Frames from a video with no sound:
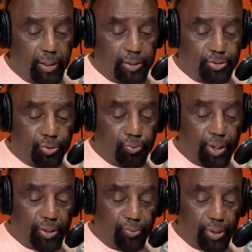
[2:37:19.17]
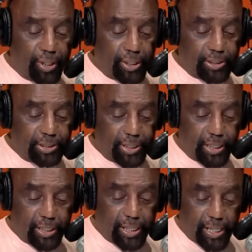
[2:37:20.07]
So Ronald Reagan
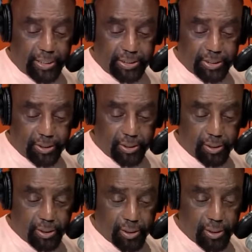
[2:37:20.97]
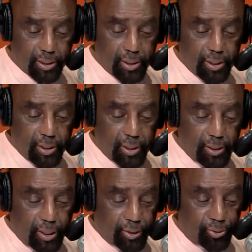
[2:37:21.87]
said that,
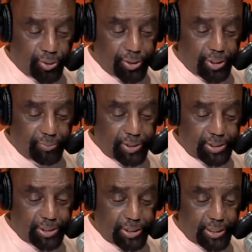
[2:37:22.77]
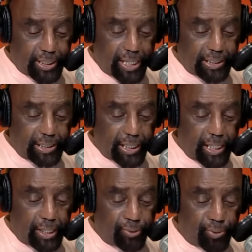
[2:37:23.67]
according to NBC, in
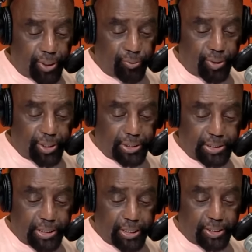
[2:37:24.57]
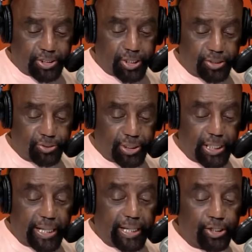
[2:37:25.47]
1980, Ronald Reagan said, this country
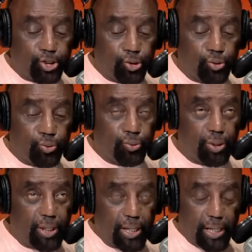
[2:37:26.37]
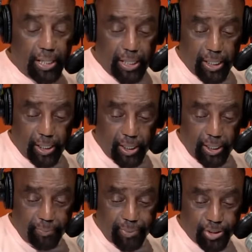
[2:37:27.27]
need a new
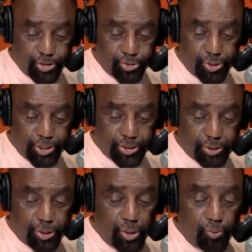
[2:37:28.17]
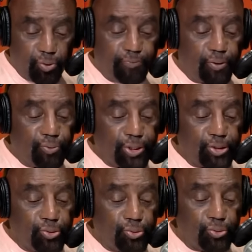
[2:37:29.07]
administration with a
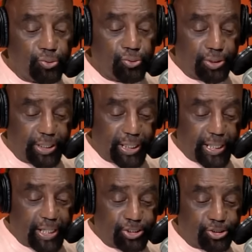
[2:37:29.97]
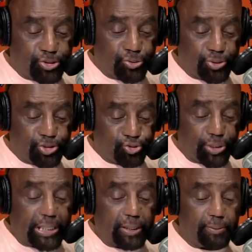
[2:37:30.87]
renewed dedication to the
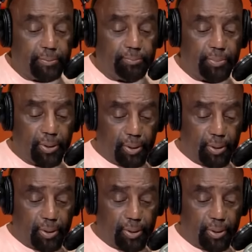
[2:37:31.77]
dream